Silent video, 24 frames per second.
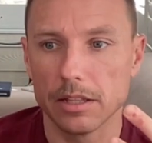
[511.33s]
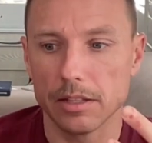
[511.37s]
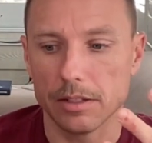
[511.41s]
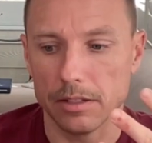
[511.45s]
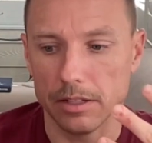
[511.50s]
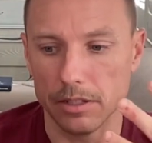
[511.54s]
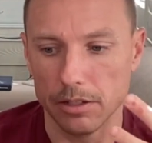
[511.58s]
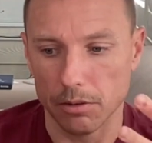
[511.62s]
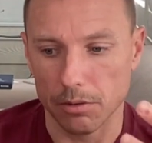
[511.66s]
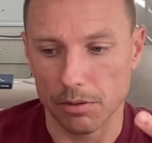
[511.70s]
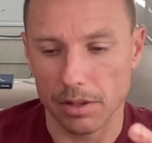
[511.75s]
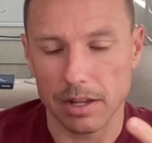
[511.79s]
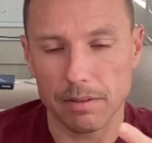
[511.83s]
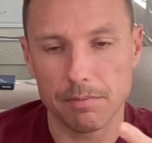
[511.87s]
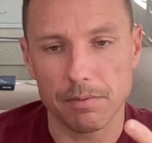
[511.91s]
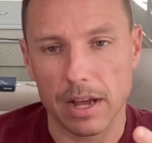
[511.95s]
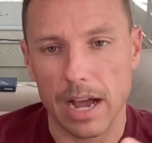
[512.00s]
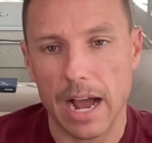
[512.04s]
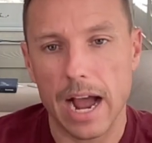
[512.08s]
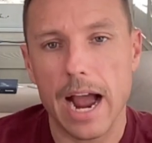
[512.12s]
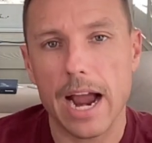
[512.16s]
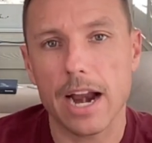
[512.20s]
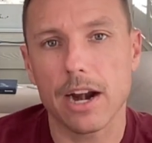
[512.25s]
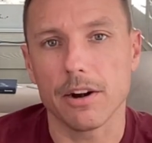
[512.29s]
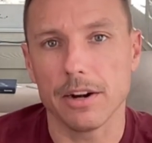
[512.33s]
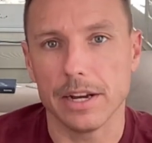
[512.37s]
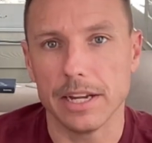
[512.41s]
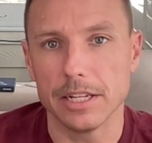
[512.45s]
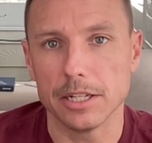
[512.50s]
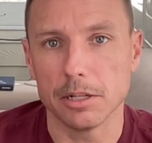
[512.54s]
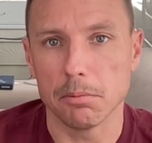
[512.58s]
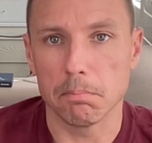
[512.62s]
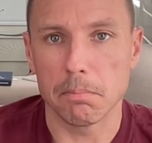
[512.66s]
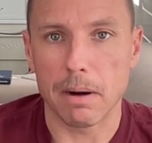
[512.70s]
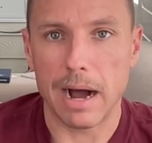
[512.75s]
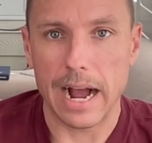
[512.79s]
you know, the higher end
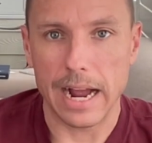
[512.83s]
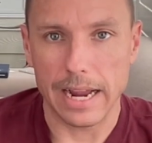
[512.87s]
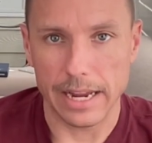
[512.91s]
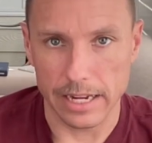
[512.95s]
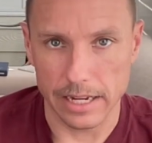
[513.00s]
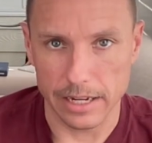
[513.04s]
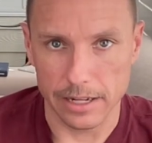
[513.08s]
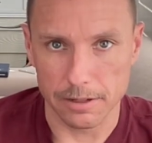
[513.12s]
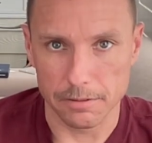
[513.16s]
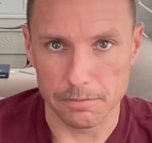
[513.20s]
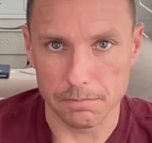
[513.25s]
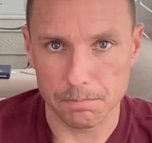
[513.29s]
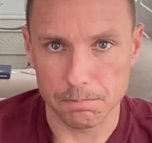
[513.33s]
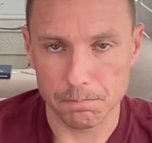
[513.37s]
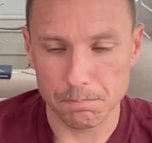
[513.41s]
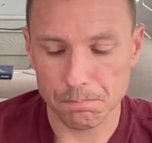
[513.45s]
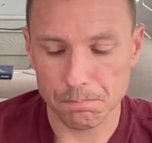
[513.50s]
to buy in.